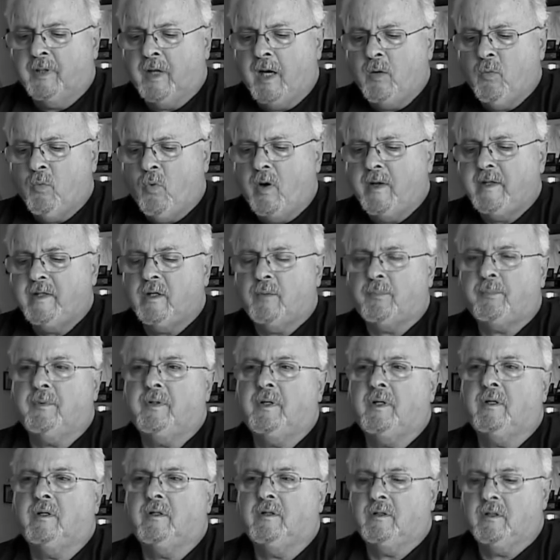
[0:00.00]
but I wind
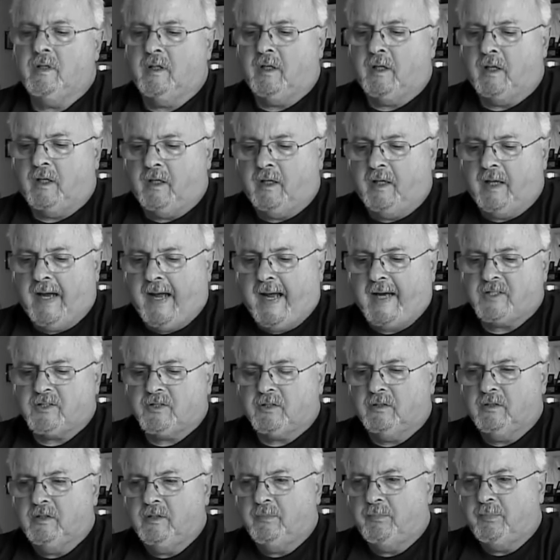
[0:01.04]
up uh,
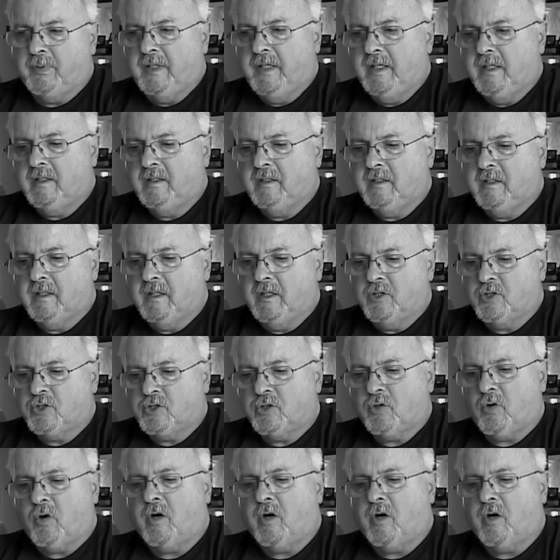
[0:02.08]
actually being in